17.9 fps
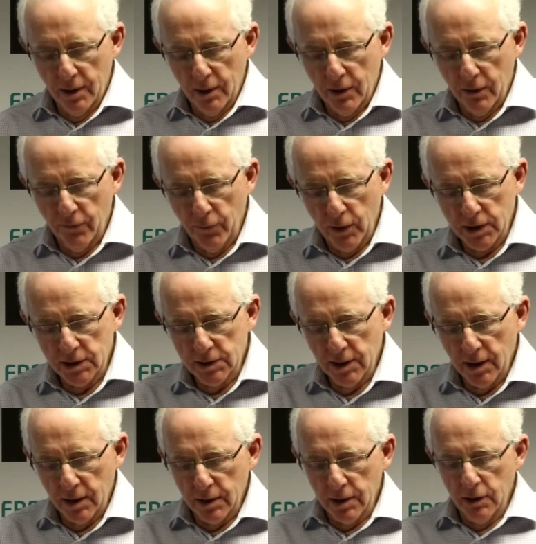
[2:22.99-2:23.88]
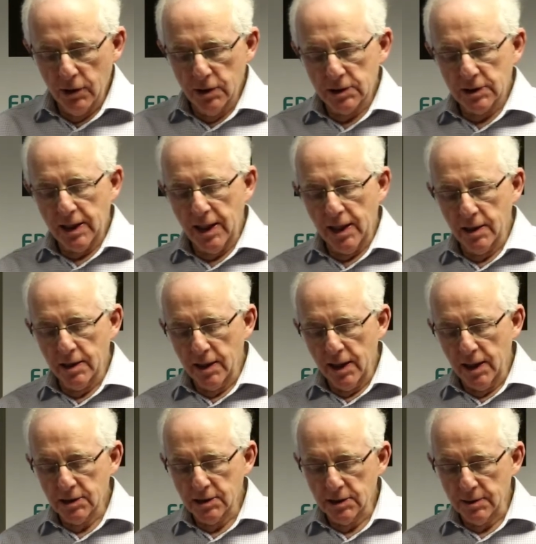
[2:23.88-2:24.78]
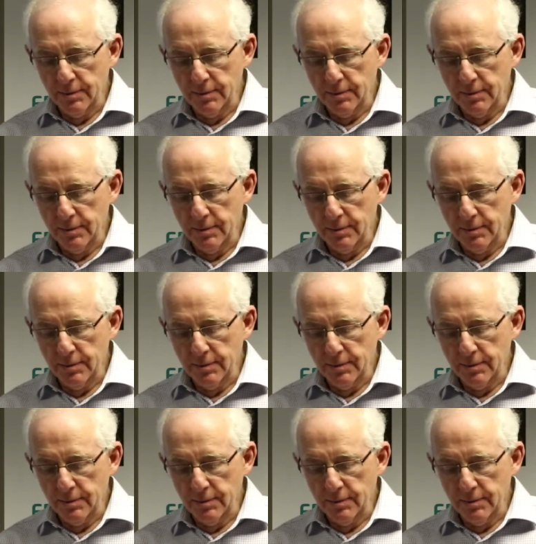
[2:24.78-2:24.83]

of what is now known as Canon Asset